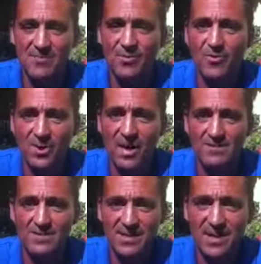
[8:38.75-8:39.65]
a poor
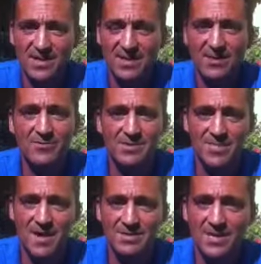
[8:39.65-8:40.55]
lifestyle in that
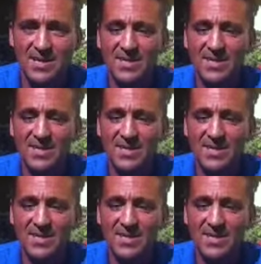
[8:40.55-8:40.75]
respect.